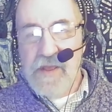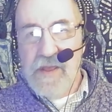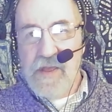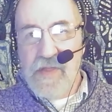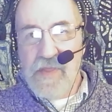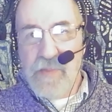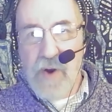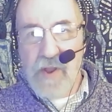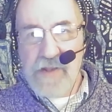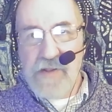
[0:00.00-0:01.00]
the
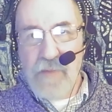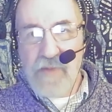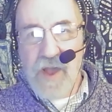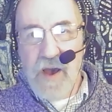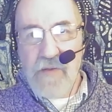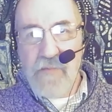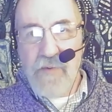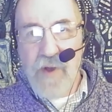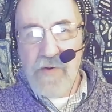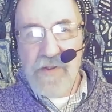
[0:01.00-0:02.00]
poet Thom Gunn
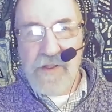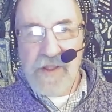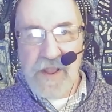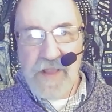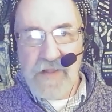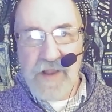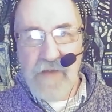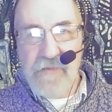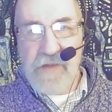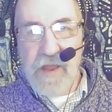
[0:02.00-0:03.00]
wrote in his
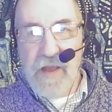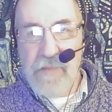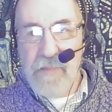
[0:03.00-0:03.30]
lifetime.